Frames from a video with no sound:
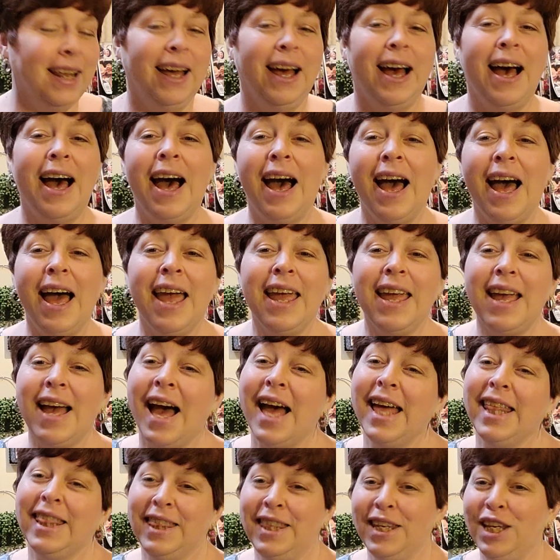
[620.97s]
I
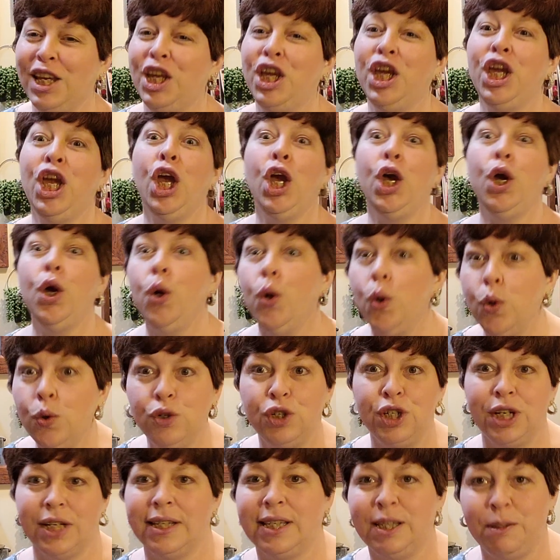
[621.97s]
got the
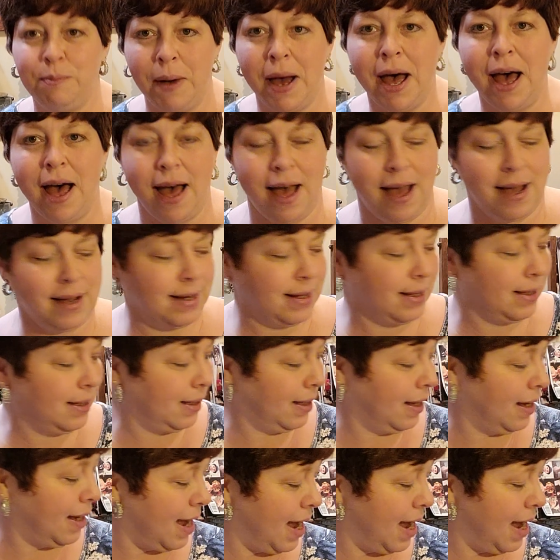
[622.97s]
hugest box.